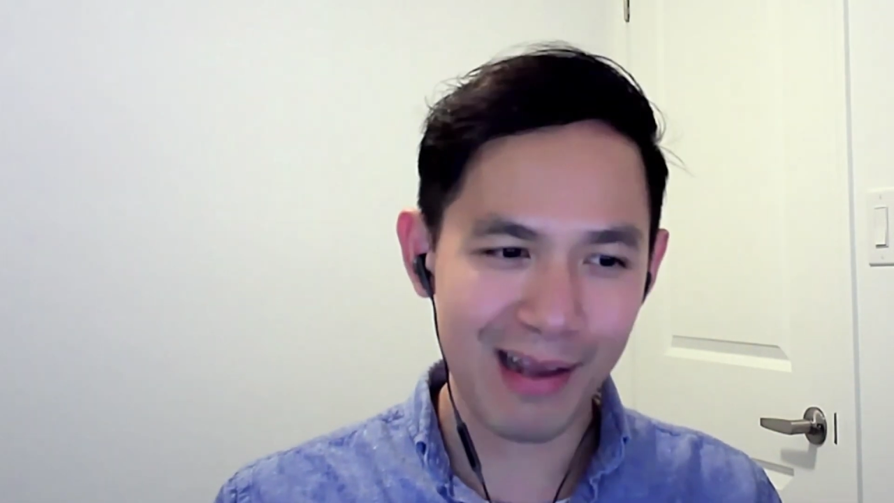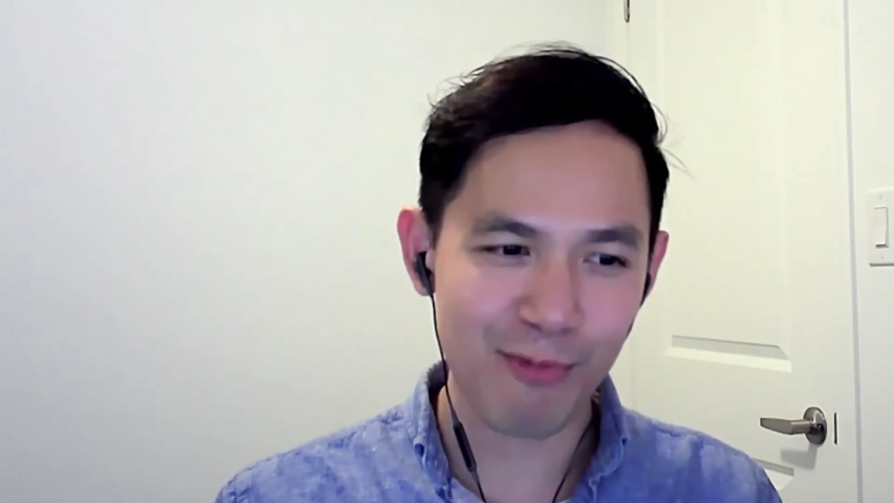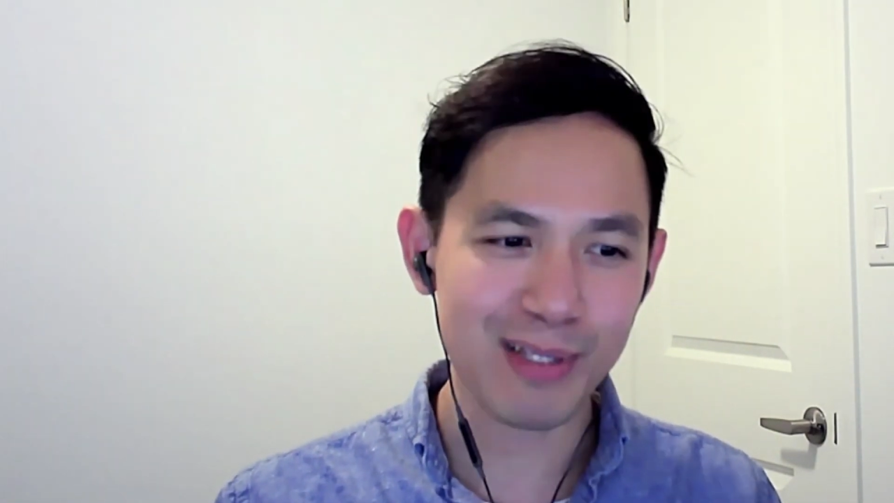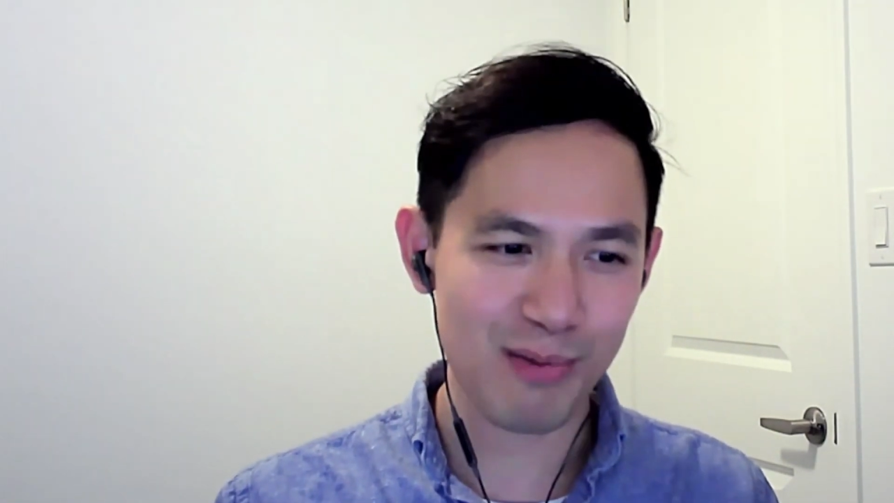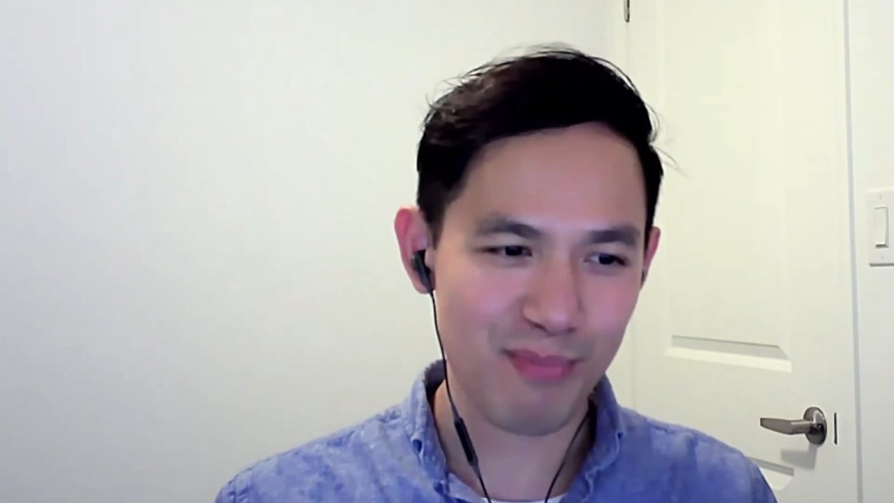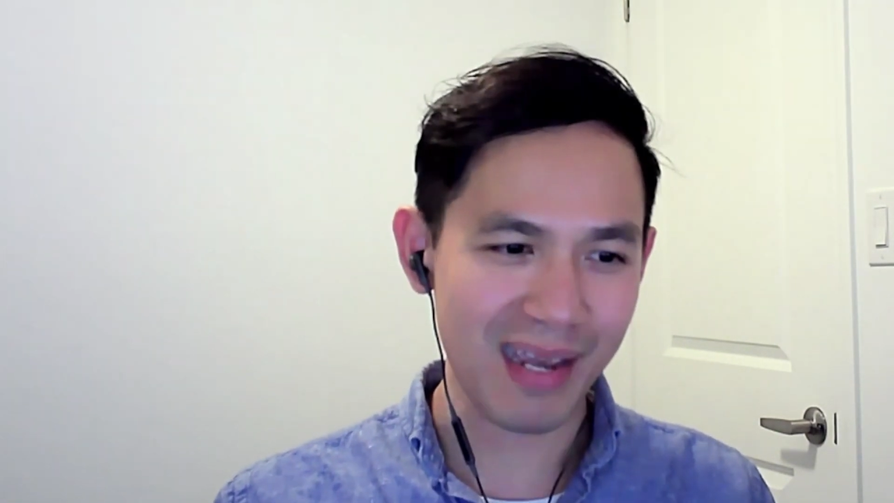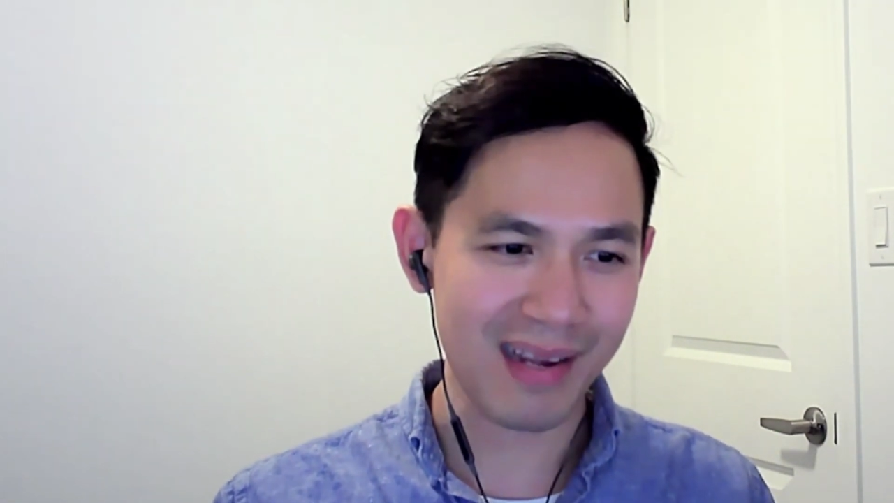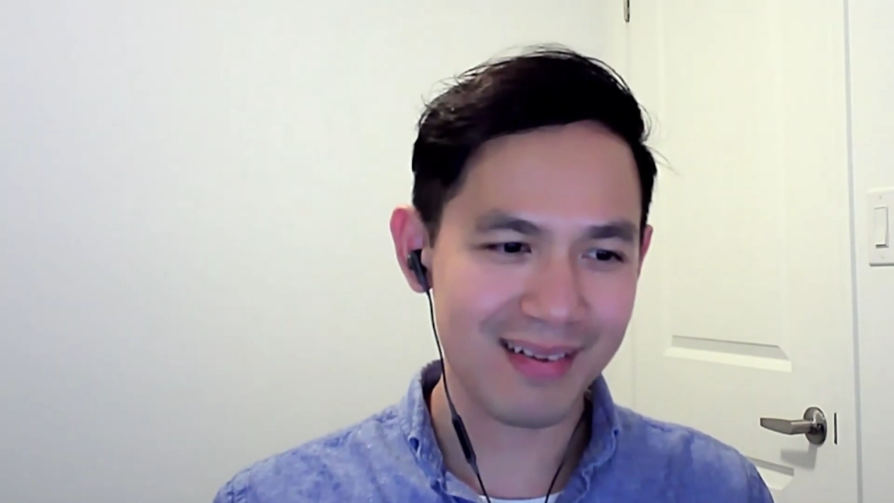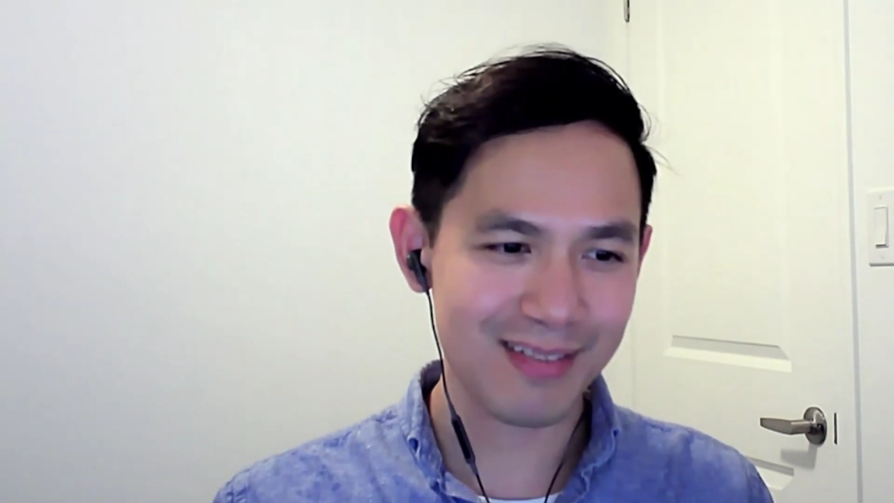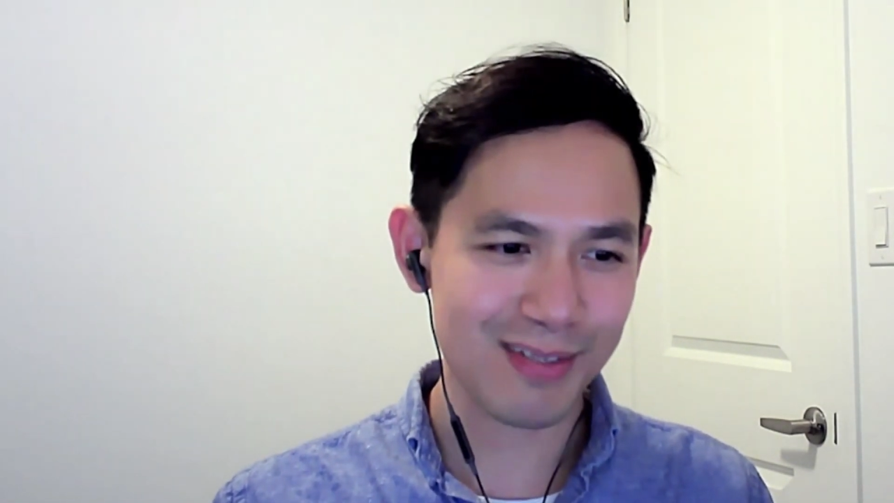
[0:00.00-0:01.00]
one to pick
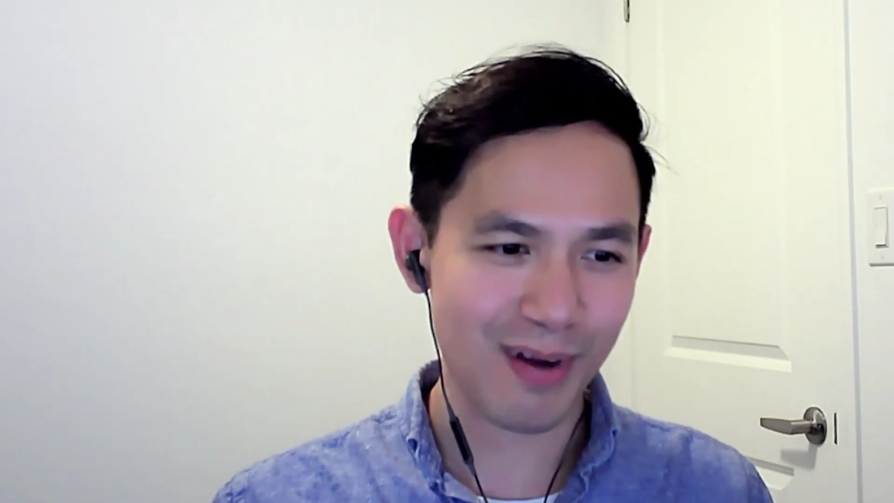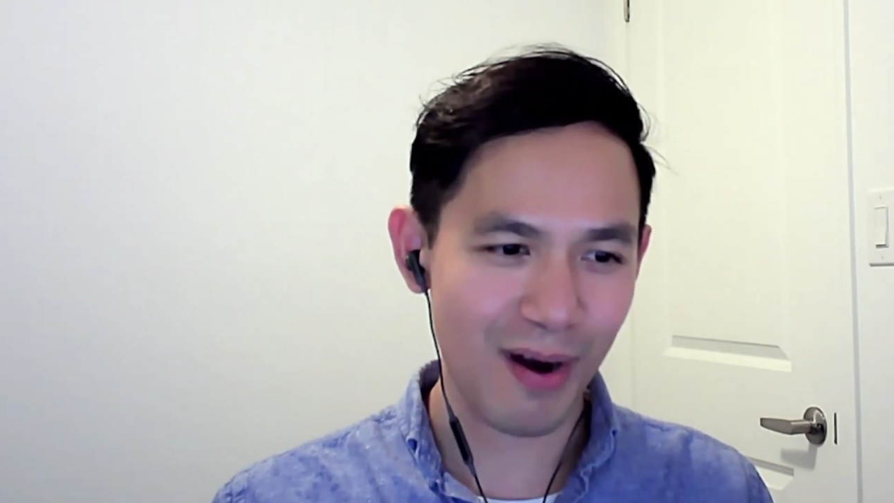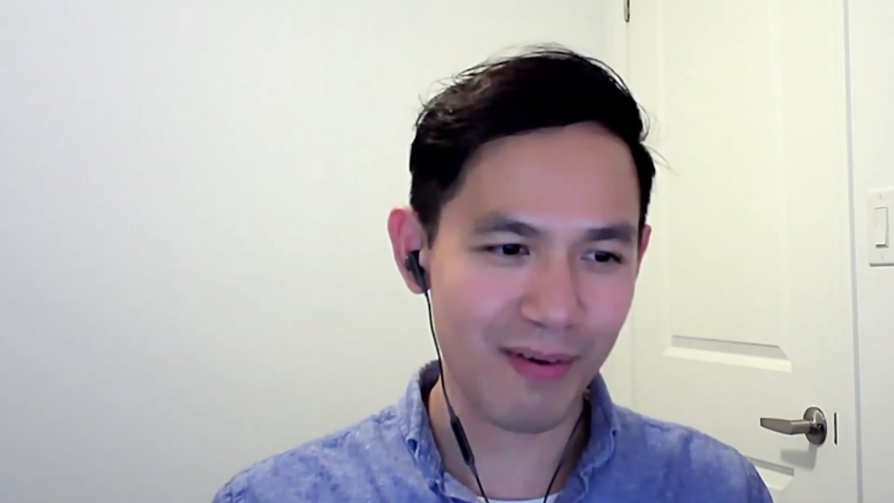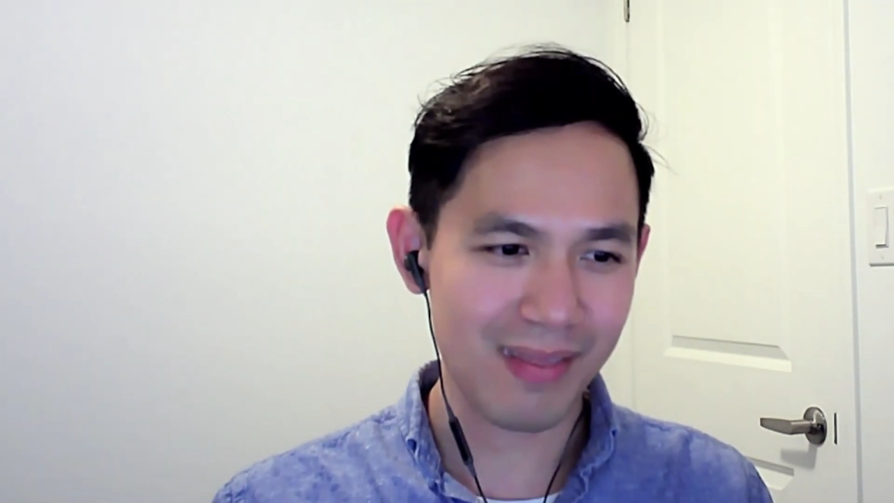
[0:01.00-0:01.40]
to start with.